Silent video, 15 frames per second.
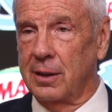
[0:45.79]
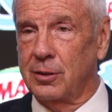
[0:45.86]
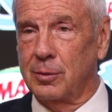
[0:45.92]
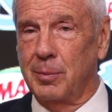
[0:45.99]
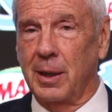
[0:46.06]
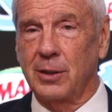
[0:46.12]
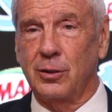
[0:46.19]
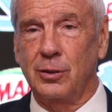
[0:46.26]

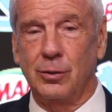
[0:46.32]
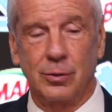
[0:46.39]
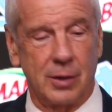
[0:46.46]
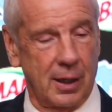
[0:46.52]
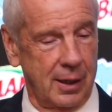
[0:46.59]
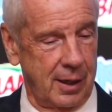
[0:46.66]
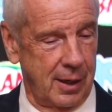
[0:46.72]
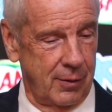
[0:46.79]
That's the best
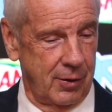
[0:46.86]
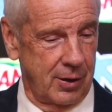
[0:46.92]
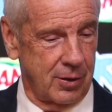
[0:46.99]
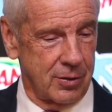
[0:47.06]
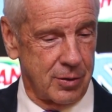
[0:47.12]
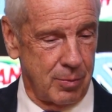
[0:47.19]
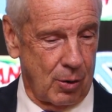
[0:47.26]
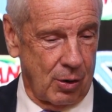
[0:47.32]
news I can give you,
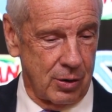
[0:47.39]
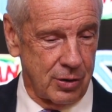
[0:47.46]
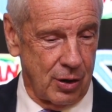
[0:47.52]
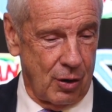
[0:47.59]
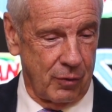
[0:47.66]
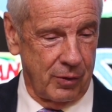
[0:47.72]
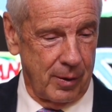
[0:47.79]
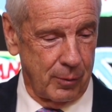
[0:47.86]
because
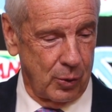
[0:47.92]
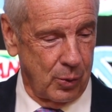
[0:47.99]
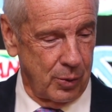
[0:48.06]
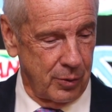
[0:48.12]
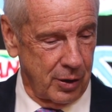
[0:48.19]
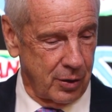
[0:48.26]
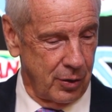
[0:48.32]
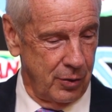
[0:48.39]
tomorrow's off and I'm
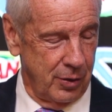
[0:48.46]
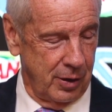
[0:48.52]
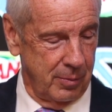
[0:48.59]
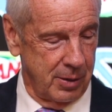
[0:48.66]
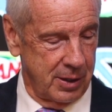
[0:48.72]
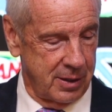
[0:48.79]
going recruiting."